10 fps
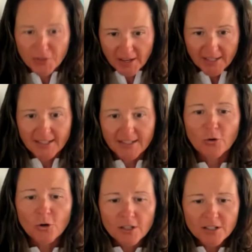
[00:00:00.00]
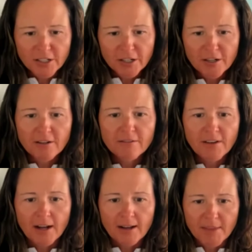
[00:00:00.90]
put that into
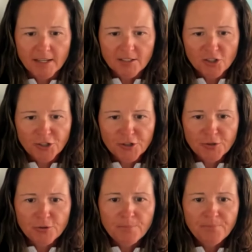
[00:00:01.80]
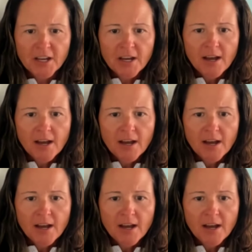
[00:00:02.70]
CourtReserve. That's true.